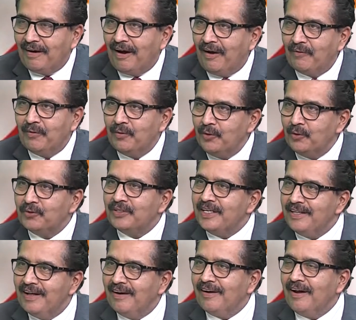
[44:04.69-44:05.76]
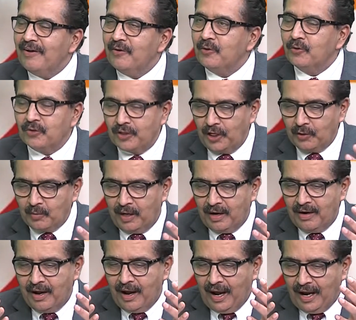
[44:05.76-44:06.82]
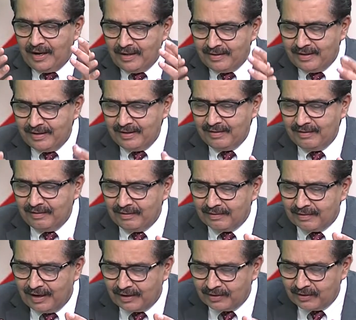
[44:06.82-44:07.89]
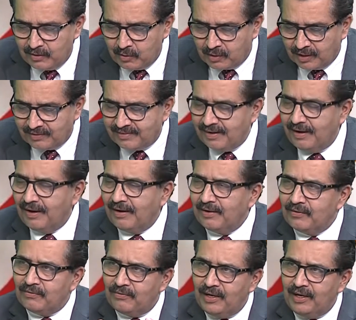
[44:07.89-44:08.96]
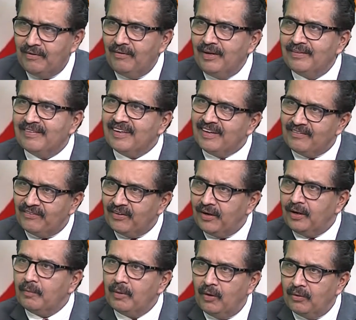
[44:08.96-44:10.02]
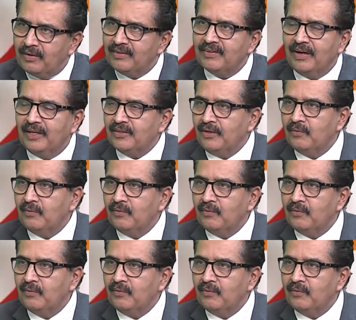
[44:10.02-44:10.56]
How do you see that enthusiasm, and anything that you consider is very, very significant about this election